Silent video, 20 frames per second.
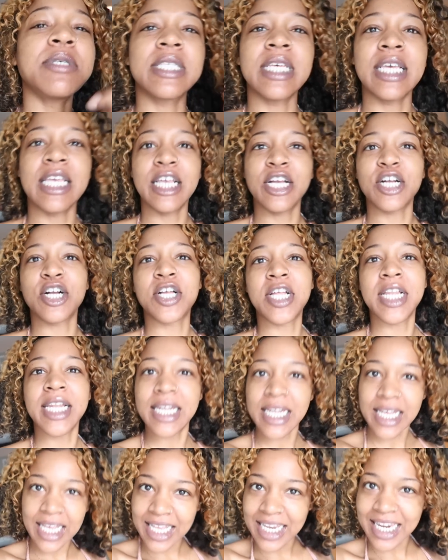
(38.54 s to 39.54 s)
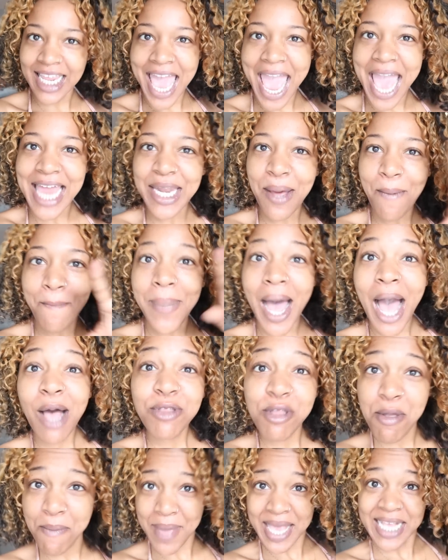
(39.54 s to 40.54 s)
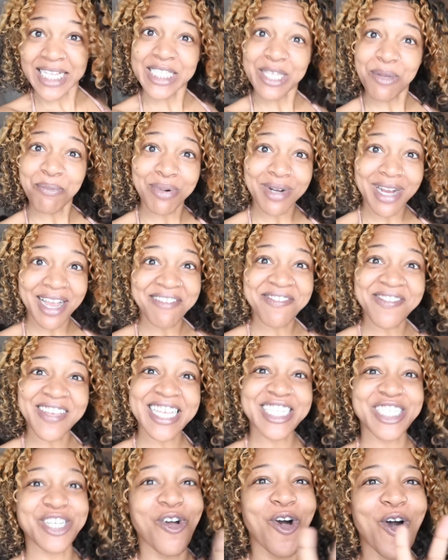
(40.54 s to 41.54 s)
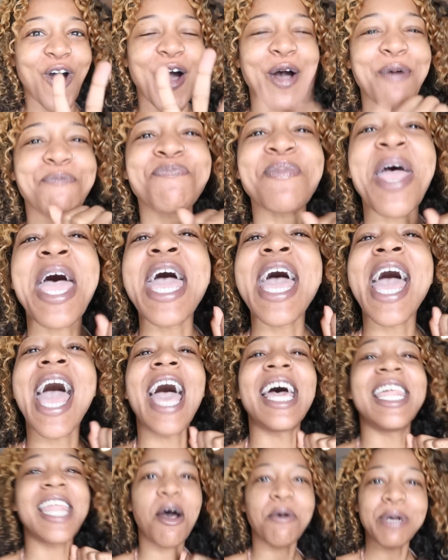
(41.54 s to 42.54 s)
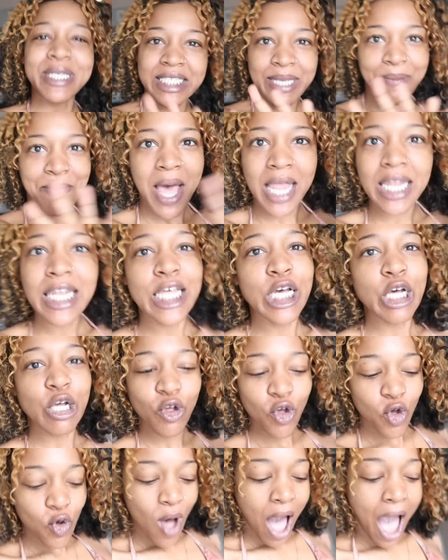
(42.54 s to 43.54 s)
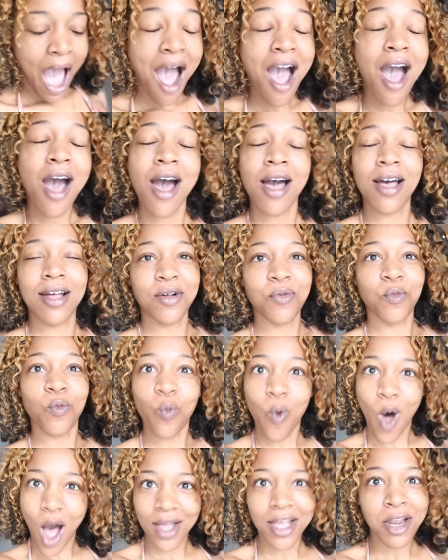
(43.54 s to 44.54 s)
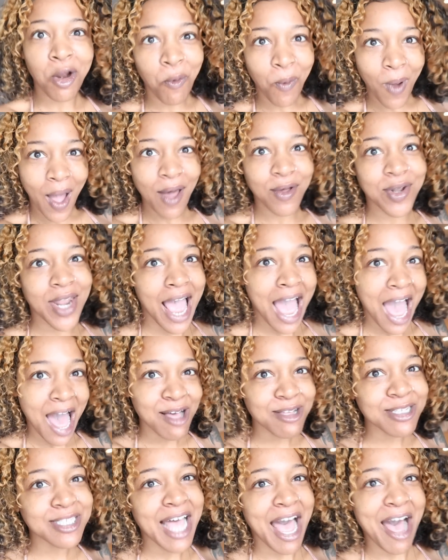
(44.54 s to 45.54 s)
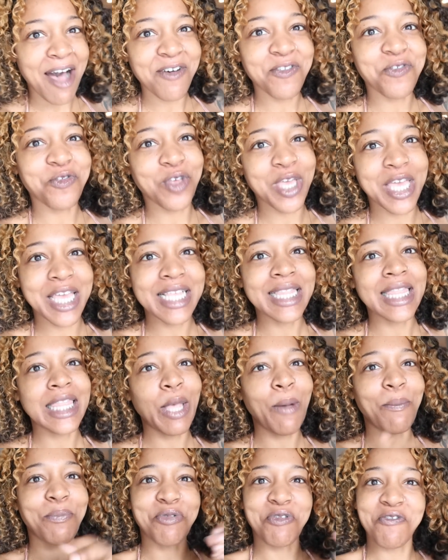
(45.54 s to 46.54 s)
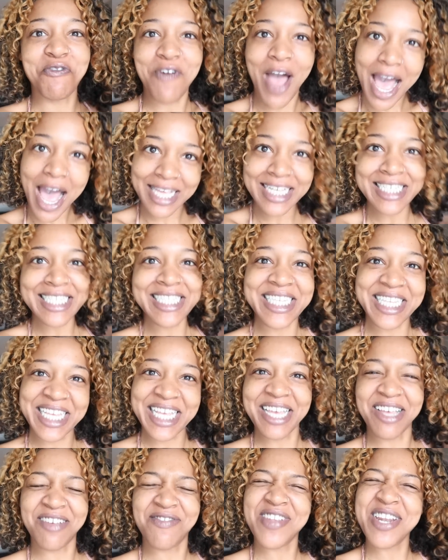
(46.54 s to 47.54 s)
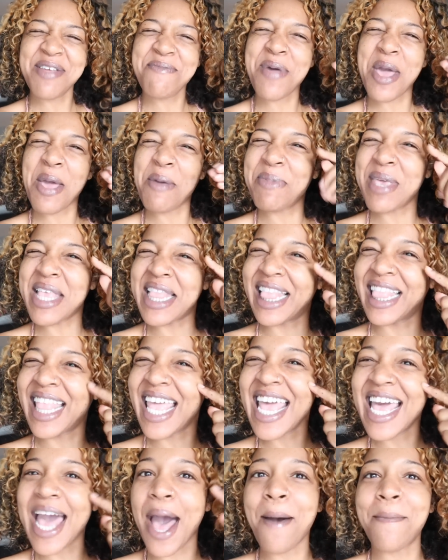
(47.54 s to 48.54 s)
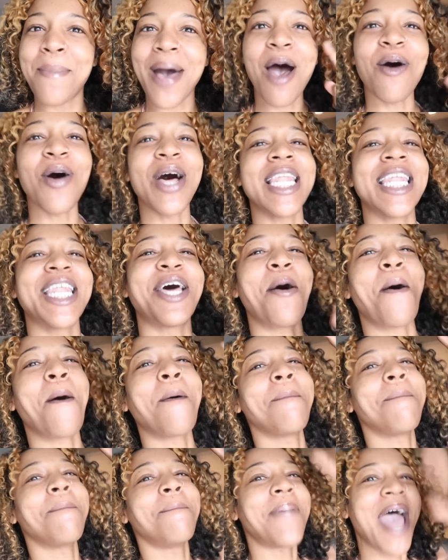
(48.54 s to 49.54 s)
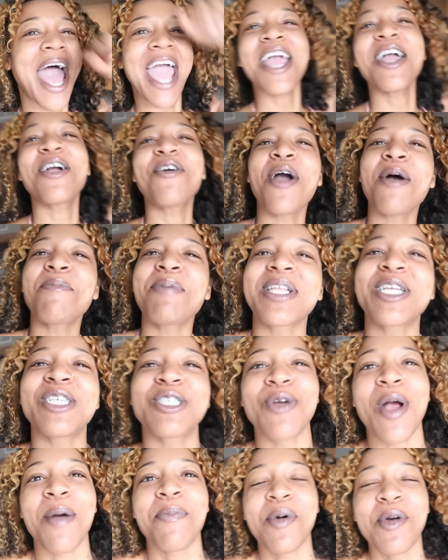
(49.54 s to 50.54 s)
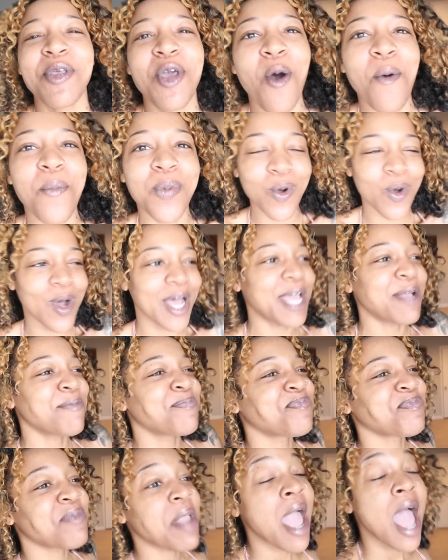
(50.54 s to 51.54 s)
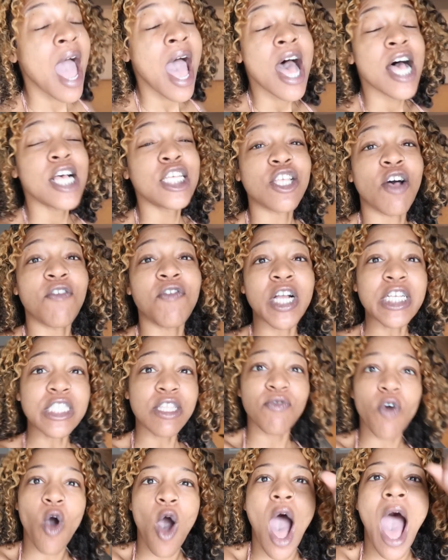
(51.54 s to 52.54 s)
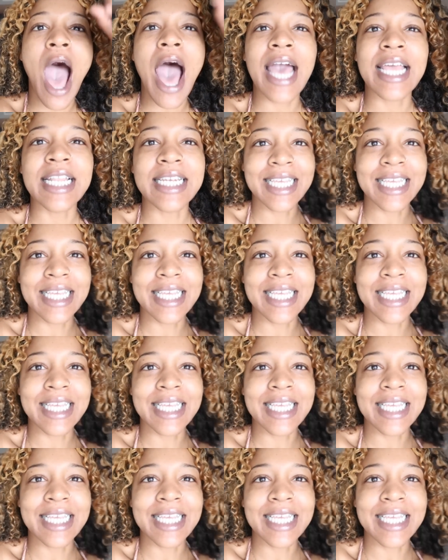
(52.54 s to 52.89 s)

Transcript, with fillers: was in here cleaning and about to make some breakfast, y'all. And I was in my little walking around the house outfit, a little provocative, and it made me think about a little banger I'm about to drop on your boy. So first of all, I